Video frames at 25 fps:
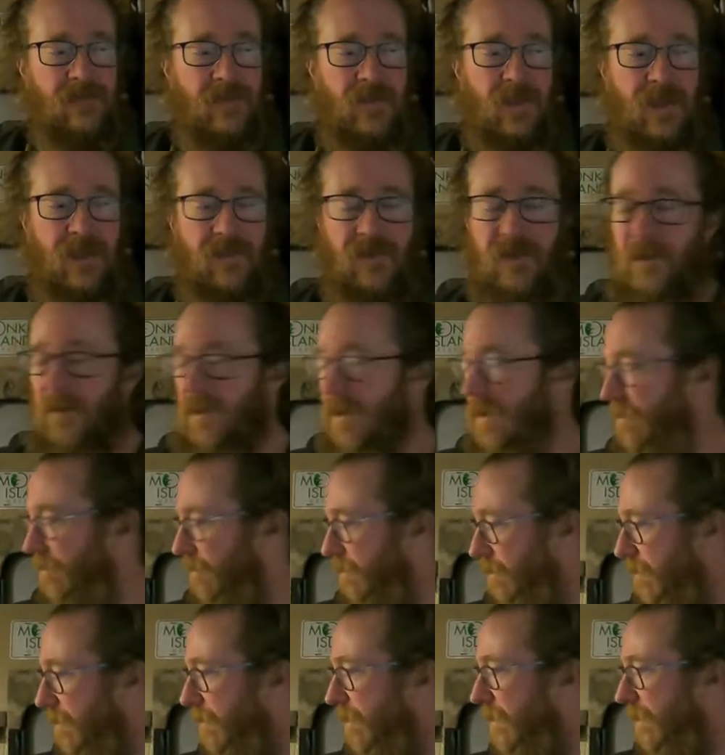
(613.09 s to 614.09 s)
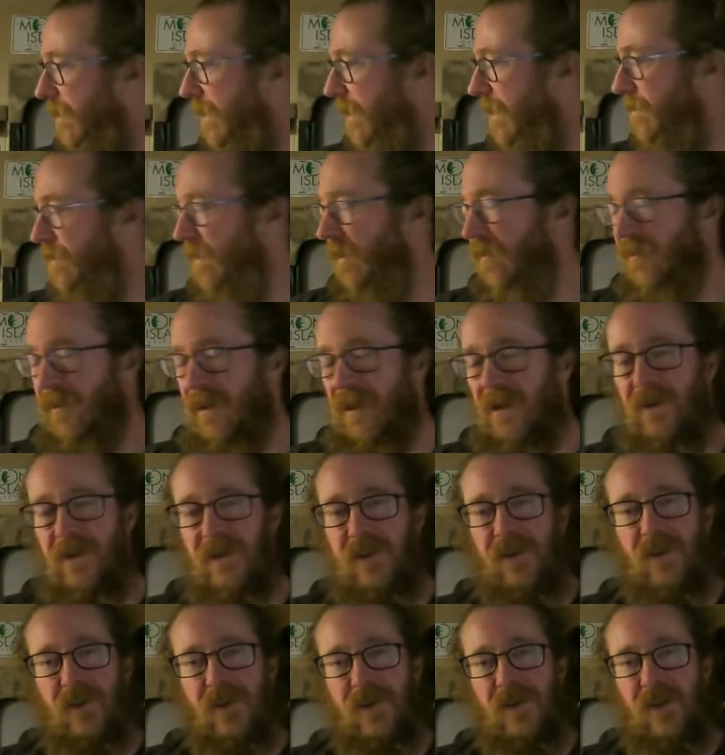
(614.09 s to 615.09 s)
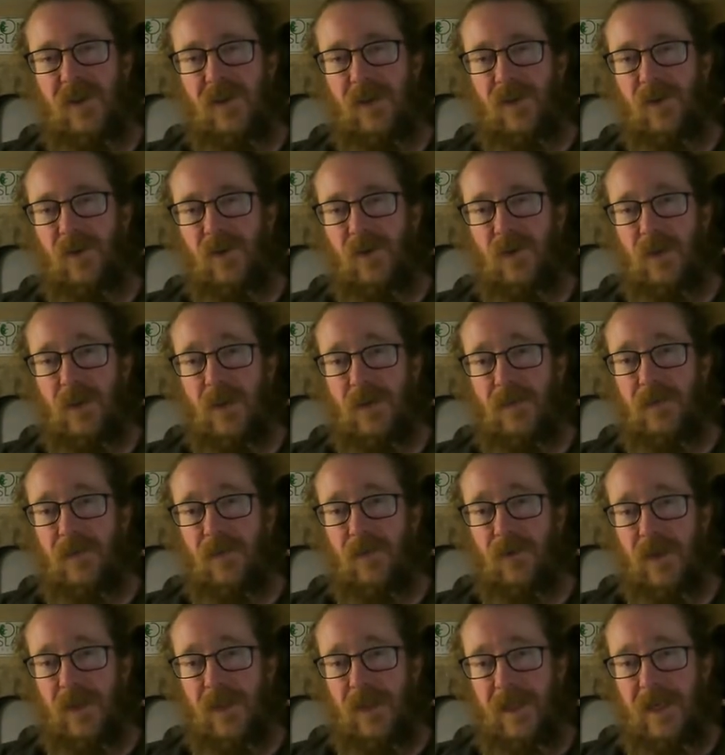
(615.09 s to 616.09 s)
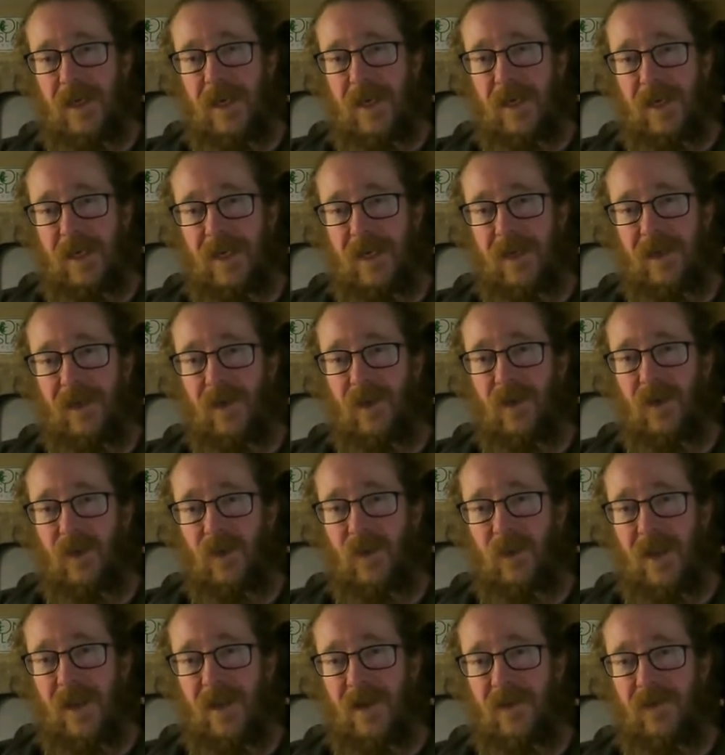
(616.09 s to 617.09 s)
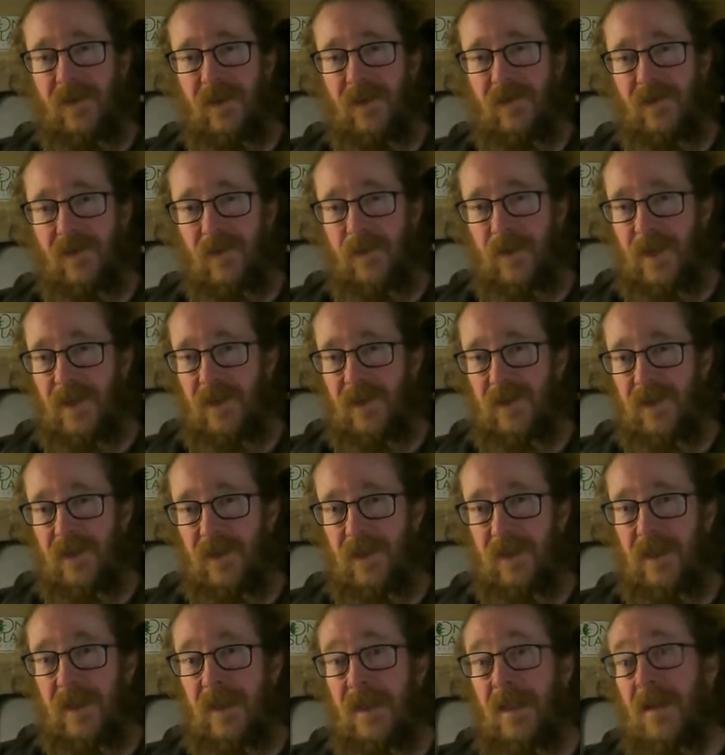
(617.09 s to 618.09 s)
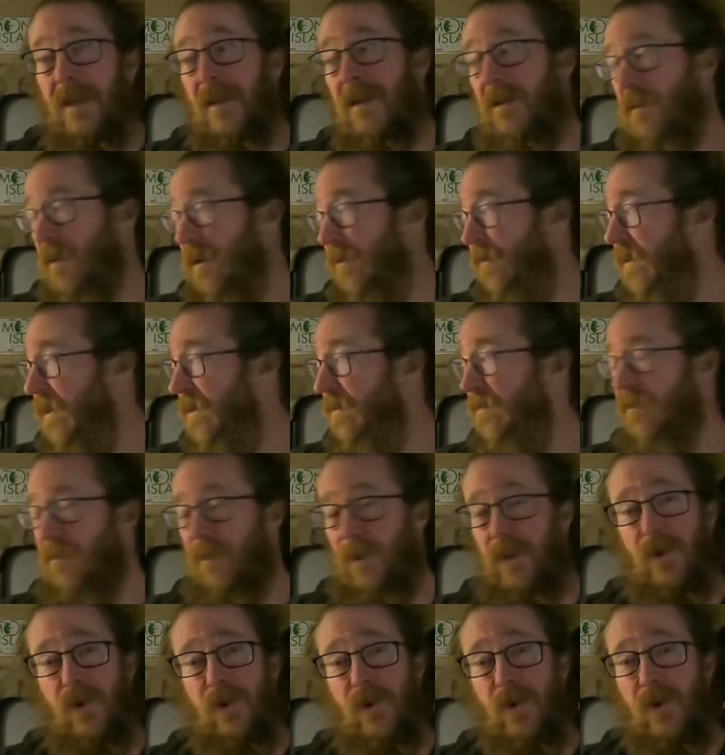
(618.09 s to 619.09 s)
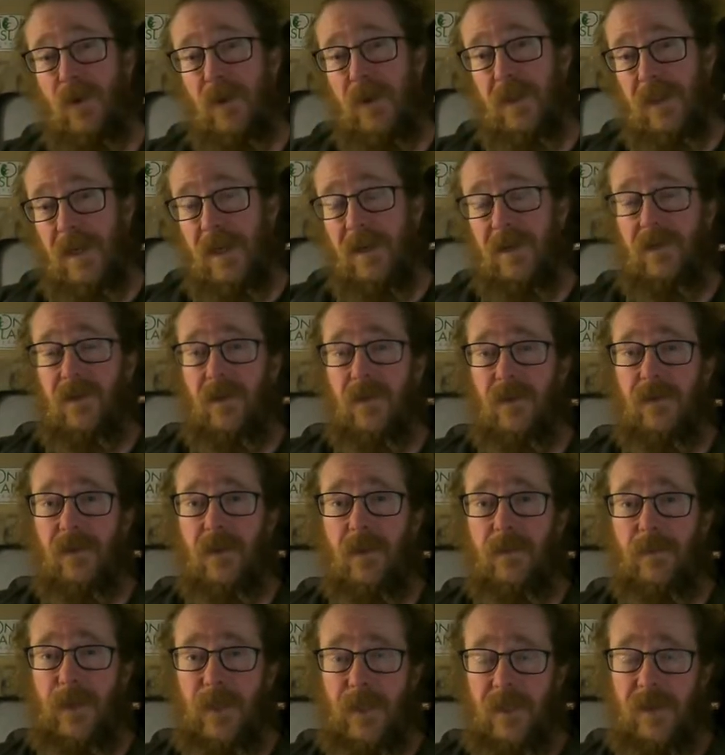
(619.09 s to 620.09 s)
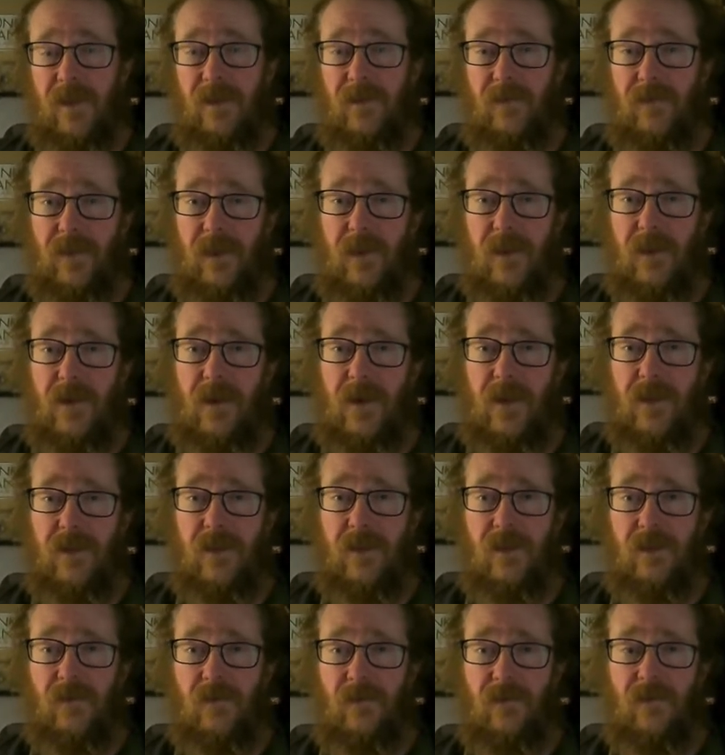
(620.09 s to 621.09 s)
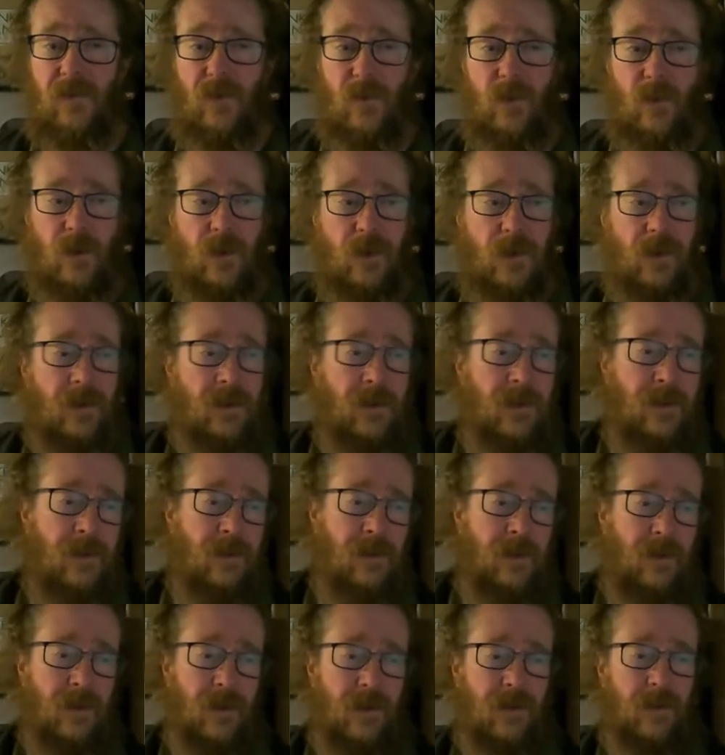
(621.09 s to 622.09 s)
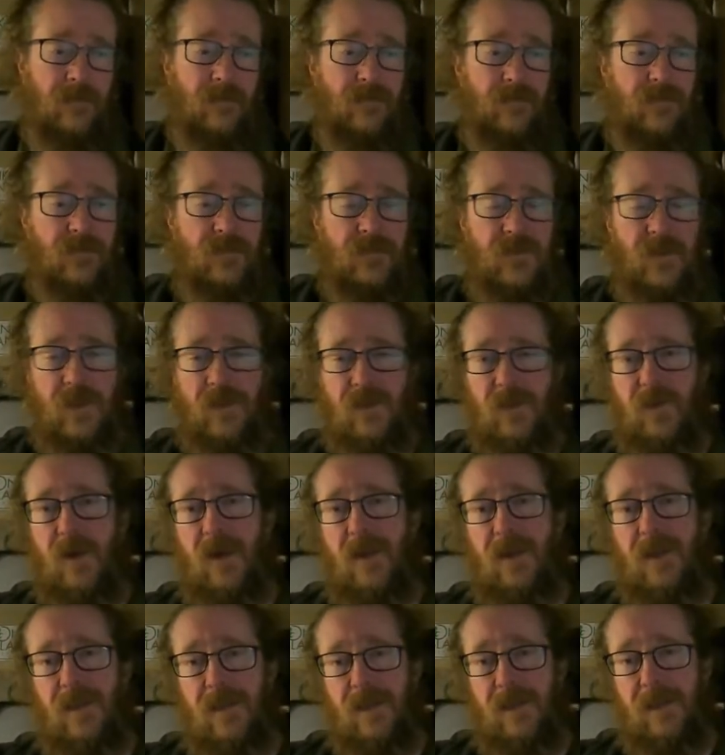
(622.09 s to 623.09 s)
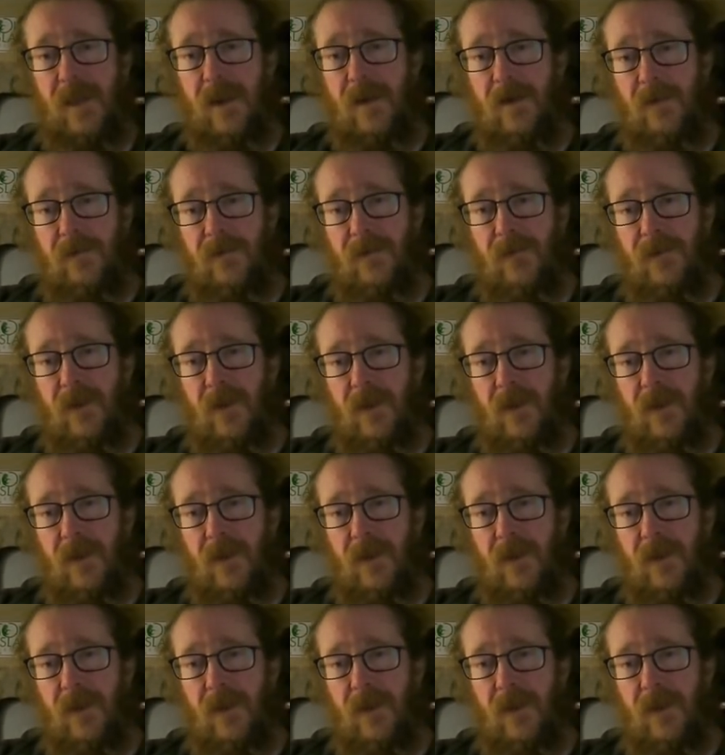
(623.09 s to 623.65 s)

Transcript: Even when I'm letting my finger search on Google, I'm really not getting a whole lot of information. What I found from Google was the pin configuration for the truck itself,